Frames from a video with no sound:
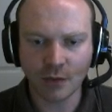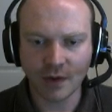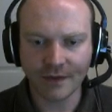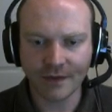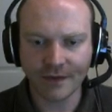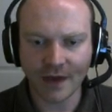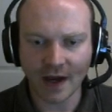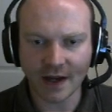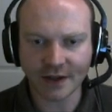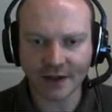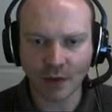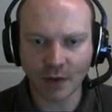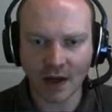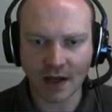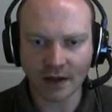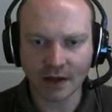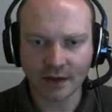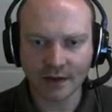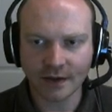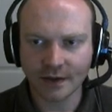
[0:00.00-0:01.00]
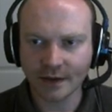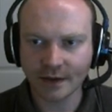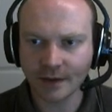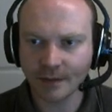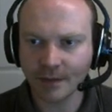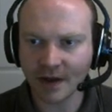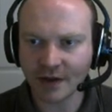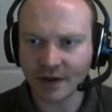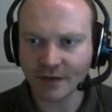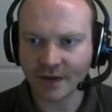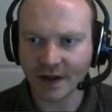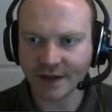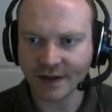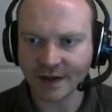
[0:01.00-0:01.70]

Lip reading: with that as well. Petrified